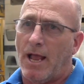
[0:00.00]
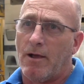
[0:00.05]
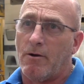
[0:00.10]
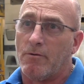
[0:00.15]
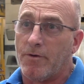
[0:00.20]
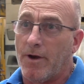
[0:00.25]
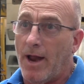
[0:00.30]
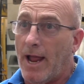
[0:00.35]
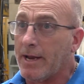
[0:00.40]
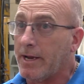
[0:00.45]

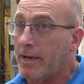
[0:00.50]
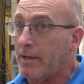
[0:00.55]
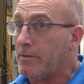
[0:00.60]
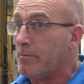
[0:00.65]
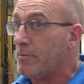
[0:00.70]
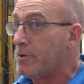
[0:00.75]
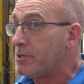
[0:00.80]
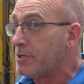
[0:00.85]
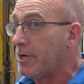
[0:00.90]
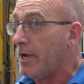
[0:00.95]
overhanging
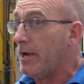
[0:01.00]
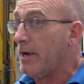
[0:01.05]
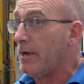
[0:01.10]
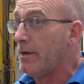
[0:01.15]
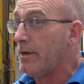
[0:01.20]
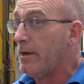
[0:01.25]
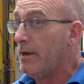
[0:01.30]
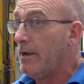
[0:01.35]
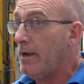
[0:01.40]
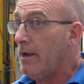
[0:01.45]
the machine
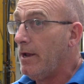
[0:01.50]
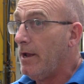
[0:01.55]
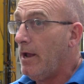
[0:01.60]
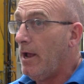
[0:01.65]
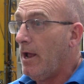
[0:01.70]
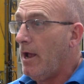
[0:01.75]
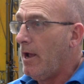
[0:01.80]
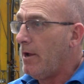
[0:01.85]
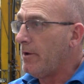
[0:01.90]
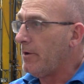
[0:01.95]

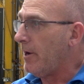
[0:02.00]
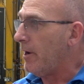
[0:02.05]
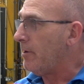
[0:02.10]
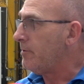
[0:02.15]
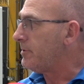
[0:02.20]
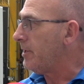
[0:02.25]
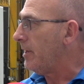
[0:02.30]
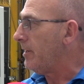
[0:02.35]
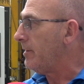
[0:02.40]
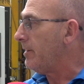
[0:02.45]

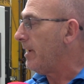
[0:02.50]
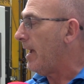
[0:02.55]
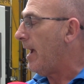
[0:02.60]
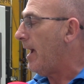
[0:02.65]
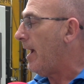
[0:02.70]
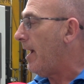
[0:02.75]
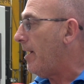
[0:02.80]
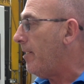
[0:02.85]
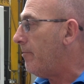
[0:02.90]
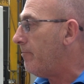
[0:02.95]
using
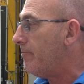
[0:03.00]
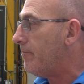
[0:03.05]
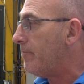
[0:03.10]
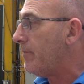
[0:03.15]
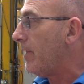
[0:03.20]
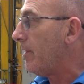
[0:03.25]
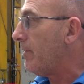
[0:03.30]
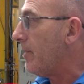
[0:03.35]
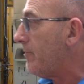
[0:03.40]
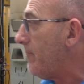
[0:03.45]
um,
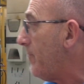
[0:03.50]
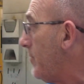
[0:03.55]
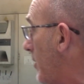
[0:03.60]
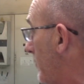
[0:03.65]
the,